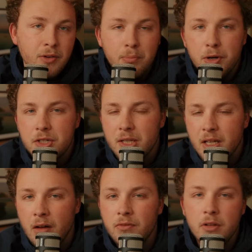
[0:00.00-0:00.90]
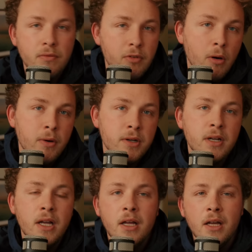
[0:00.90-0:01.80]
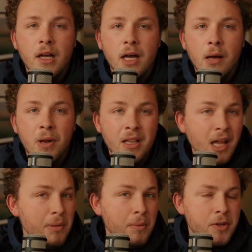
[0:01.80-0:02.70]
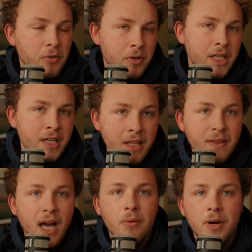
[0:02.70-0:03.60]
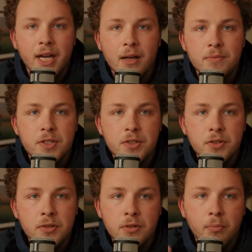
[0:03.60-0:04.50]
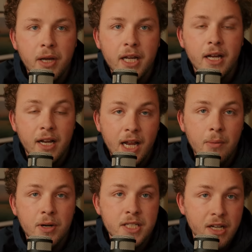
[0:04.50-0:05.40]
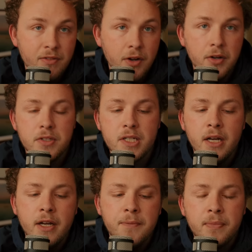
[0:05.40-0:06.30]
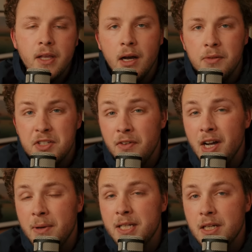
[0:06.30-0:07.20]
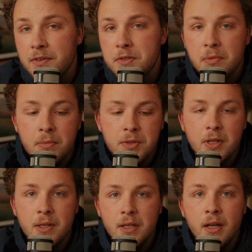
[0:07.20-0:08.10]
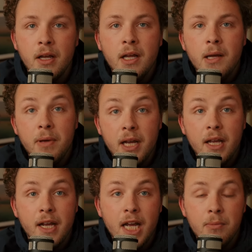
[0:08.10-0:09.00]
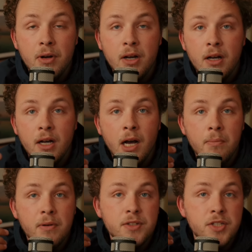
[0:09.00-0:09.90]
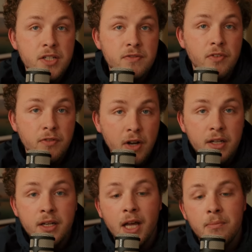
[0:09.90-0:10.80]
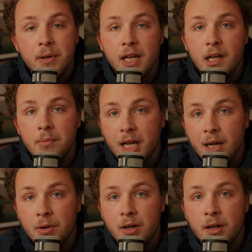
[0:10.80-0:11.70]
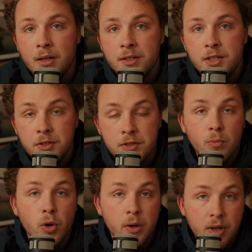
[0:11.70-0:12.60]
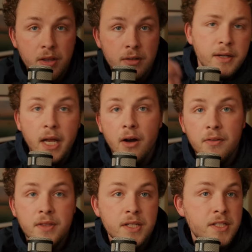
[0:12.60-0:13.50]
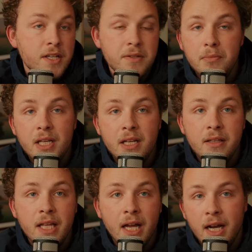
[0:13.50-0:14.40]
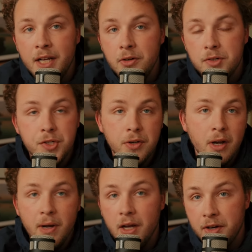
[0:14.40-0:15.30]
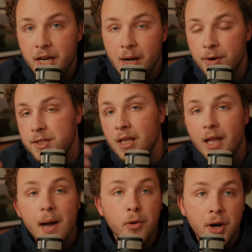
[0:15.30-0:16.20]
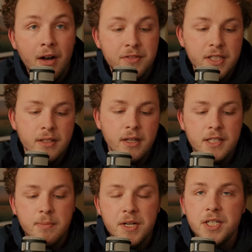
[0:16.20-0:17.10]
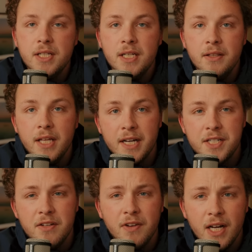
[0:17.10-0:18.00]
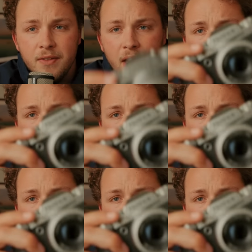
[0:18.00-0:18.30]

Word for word: really pushing the envelope forward. Um, but a lot of people don't really need that when it comes to picking a camera to take photos. Uh, there's a very big difference for me between picking a camera up just for fun and picking up a camera to do some work with. Now, this doesn't mean that I don't shoot on my other cameras a lot more often, especially the X T five that I